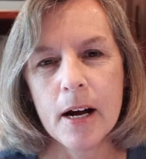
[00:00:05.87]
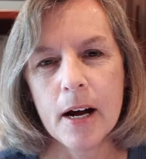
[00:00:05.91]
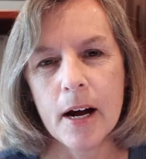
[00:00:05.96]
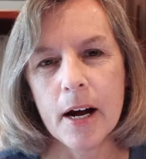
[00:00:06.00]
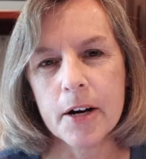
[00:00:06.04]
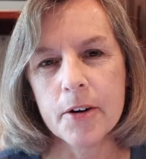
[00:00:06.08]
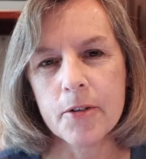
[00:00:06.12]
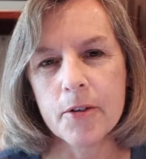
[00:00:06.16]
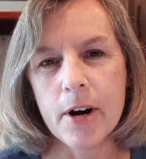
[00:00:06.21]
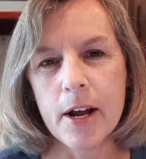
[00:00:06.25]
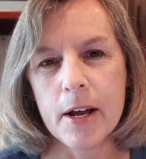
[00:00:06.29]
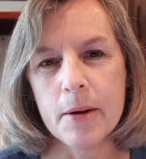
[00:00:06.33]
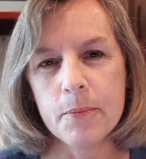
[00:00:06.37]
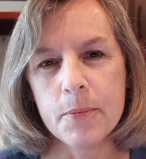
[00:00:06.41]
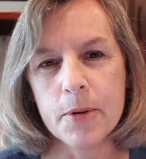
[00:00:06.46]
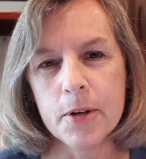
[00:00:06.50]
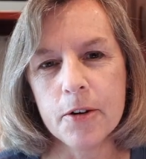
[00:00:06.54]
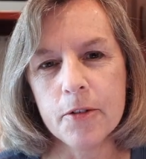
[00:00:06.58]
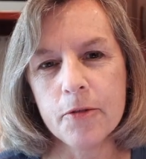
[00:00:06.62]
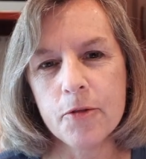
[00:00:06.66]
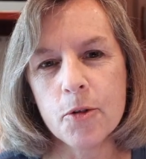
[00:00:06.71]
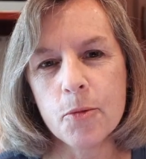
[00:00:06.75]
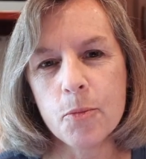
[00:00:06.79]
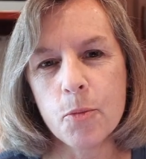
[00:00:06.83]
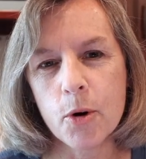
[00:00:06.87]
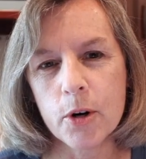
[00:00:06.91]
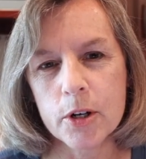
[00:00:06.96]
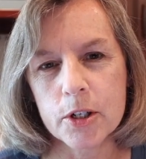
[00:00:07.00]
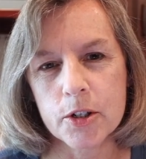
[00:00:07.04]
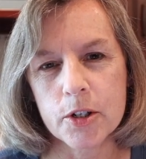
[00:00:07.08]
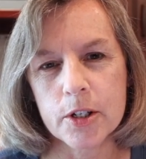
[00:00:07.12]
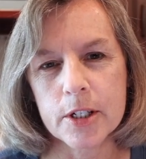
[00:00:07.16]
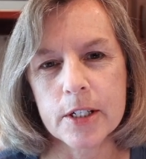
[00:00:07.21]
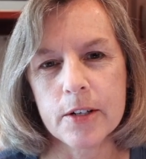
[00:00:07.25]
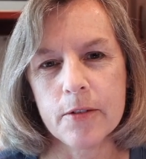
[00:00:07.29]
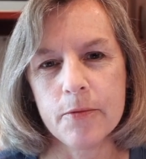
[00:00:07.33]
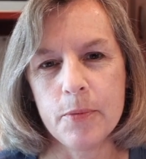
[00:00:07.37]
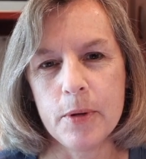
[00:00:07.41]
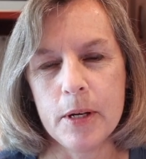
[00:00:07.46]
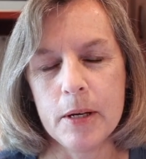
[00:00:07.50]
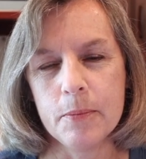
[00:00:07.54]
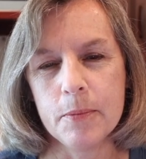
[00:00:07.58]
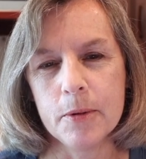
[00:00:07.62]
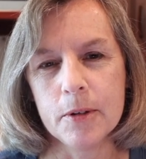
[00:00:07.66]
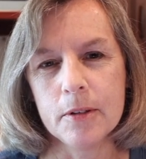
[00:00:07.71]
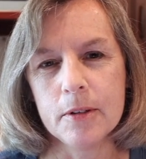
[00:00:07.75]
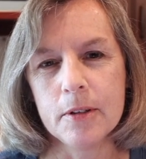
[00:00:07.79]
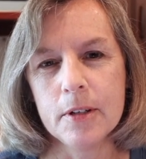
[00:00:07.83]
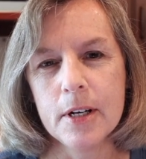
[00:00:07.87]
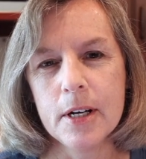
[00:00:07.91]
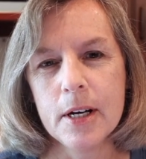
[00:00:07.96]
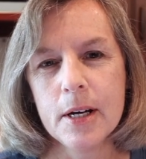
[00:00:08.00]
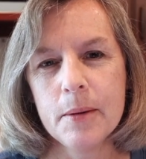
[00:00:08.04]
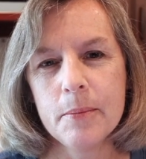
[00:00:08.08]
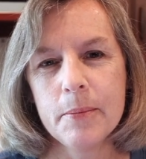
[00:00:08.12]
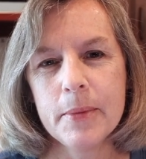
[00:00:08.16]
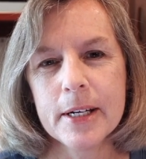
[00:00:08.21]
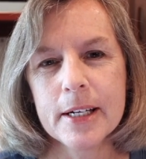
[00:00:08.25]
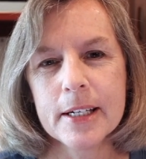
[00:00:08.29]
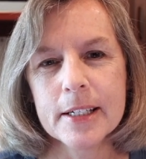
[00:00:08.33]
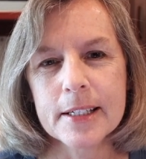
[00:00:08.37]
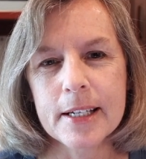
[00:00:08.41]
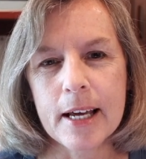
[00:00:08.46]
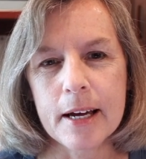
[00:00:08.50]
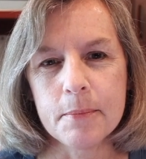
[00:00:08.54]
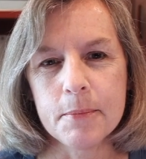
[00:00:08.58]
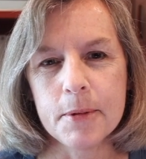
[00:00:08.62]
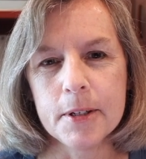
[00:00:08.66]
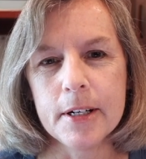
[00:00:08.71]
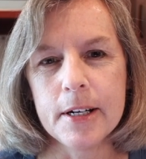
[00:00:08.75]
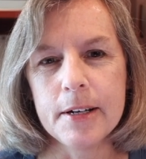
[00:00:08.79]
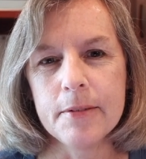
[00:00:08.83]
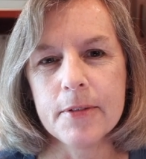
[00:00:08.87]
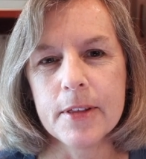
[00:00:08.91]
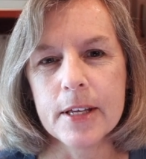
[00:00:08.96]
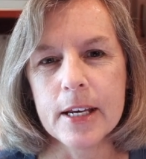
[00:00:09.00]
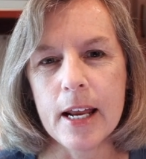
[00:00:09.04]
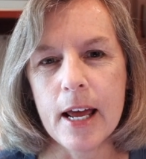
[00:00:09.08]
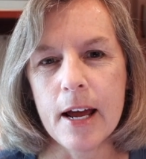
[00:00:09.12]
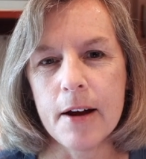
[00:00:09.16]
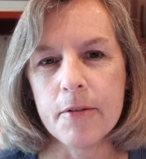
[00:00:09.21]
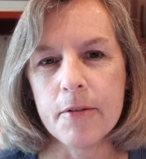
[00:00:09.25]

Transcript: I create beautiful portraits of people because I believe that